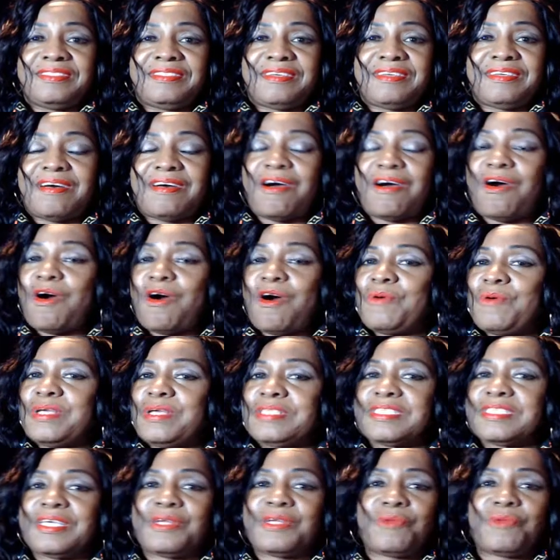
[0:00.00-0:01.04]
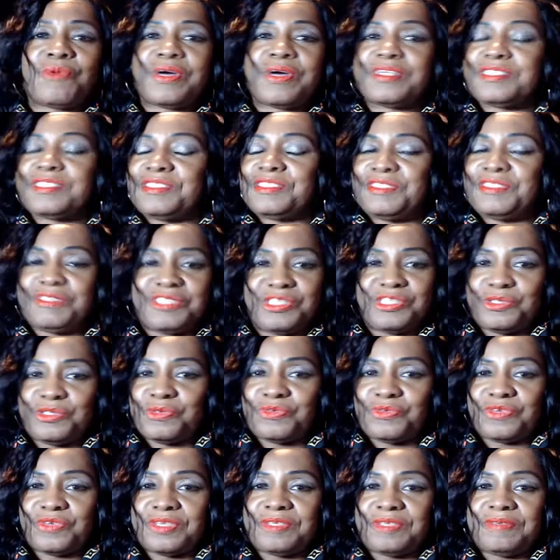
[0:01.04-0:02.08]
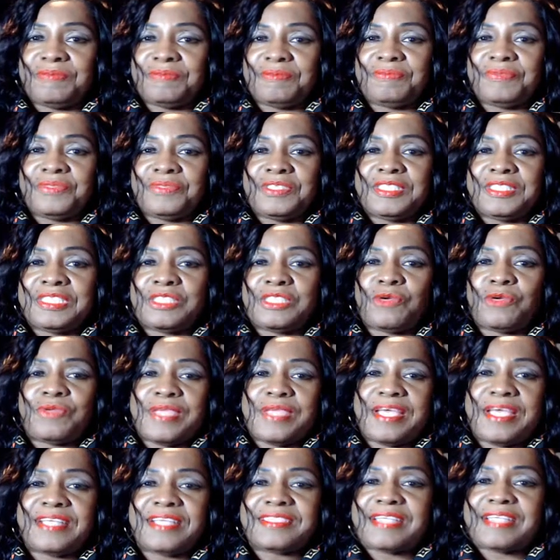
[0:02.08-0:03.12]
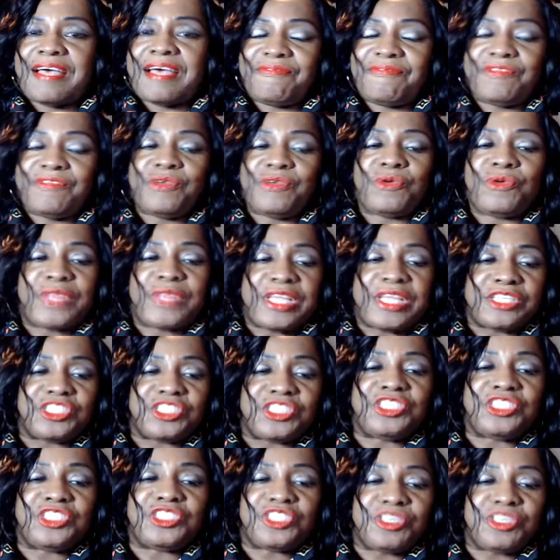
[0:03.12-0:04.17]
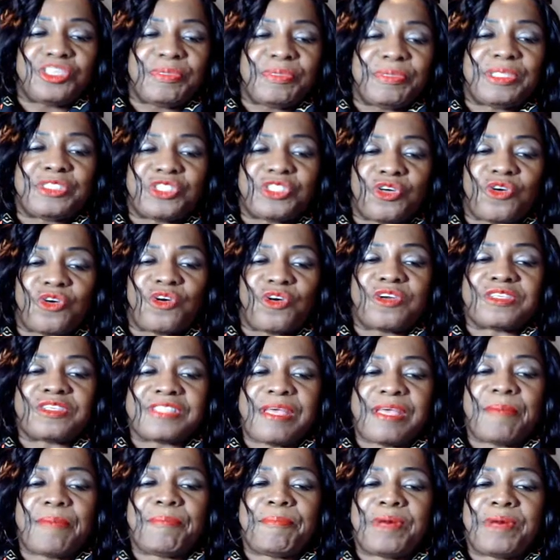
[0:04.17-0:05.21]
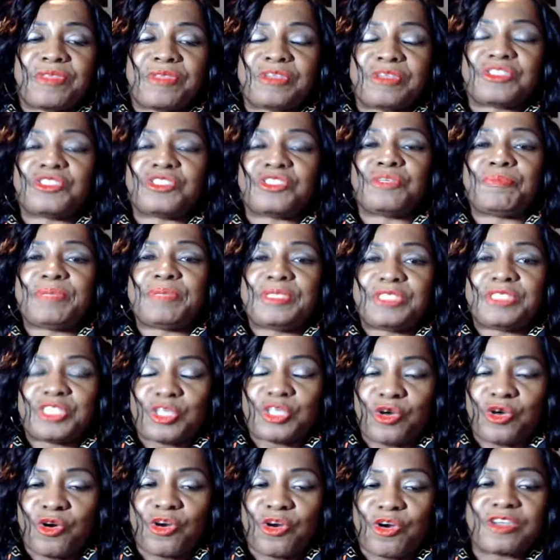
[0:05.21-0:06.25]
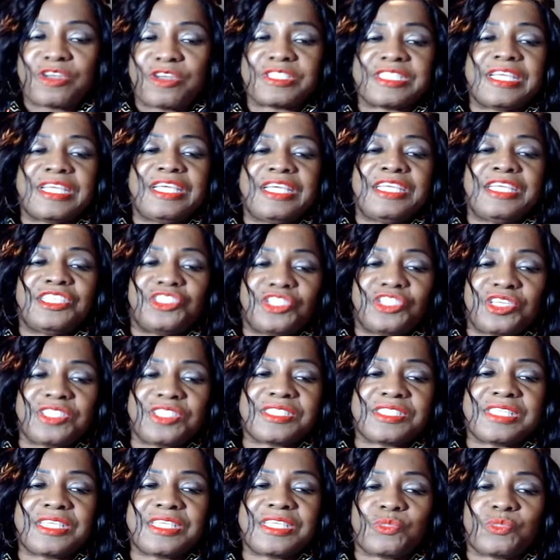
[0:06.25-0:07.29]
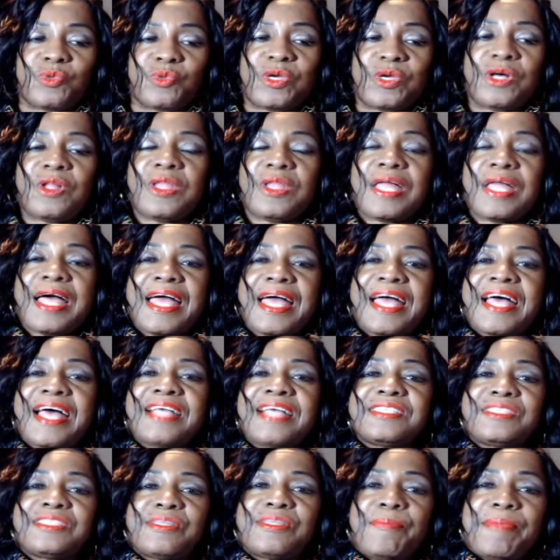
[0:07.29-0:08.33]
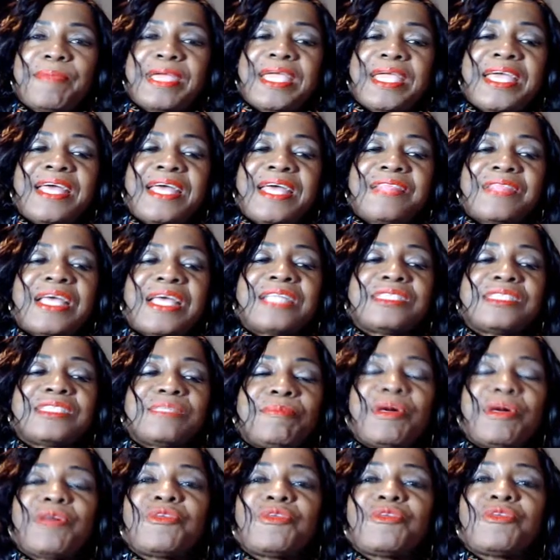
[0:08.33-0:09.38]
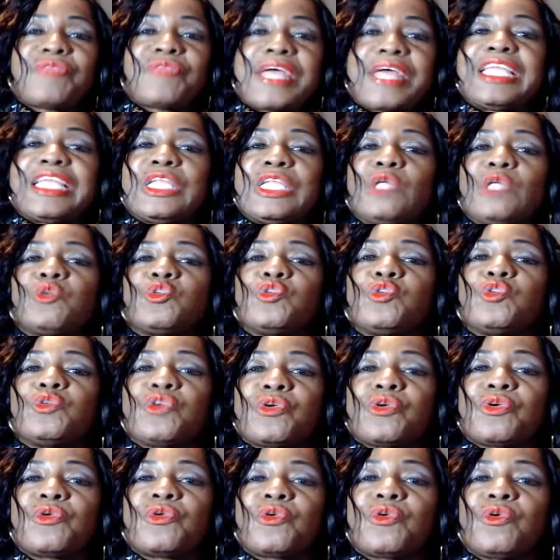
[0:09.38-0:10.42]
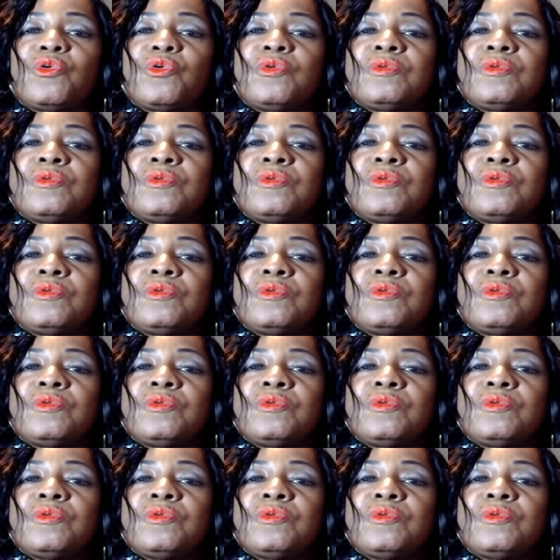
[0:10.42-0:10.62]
Always going to watch their children. So yes, I feel that she should be charged, that mother should be charged, just as well as the man that smothered that little girl.